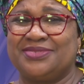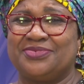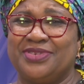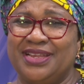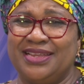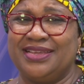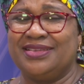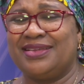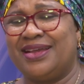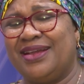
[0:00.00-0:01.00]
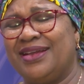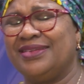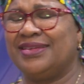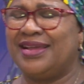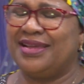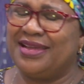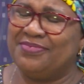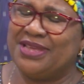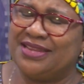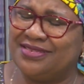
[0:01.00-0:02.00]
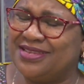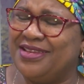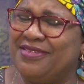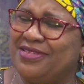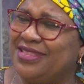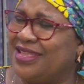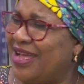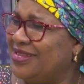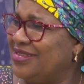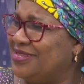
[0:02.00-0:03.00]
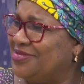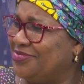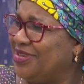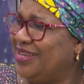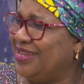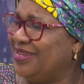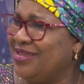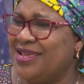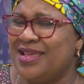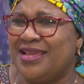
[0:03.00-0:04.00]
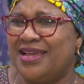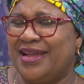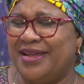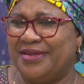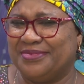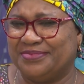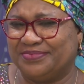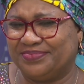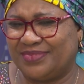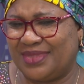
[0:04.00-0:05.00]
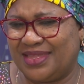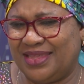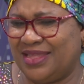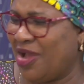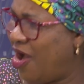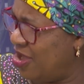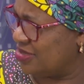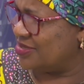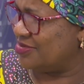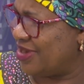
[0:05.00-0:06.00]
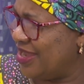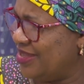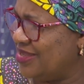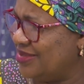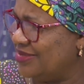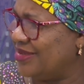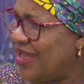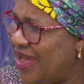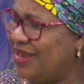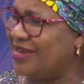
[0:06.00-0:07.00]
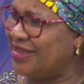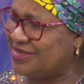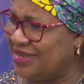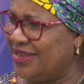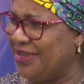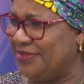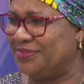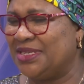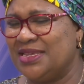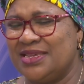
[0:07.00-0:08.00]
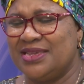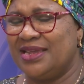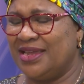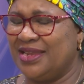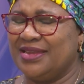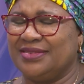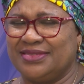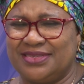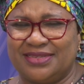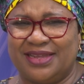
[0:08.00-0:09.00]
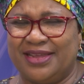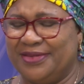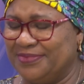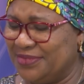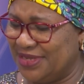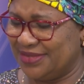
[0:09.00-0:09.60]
really, uh, I, I mean, hearing that, it's really, um, it hurts, right? Yeah. At that time. Yeah. And, um,